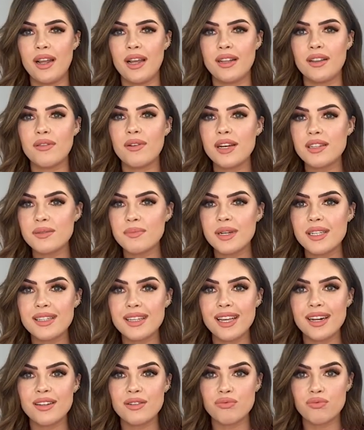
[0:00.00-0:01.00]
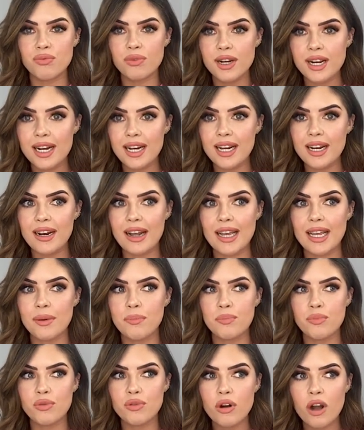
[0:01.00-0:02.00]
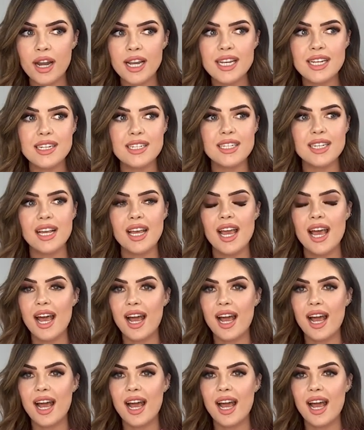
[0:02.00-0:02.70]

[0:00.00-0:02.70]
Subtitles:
like, the rest of my skin is really like bright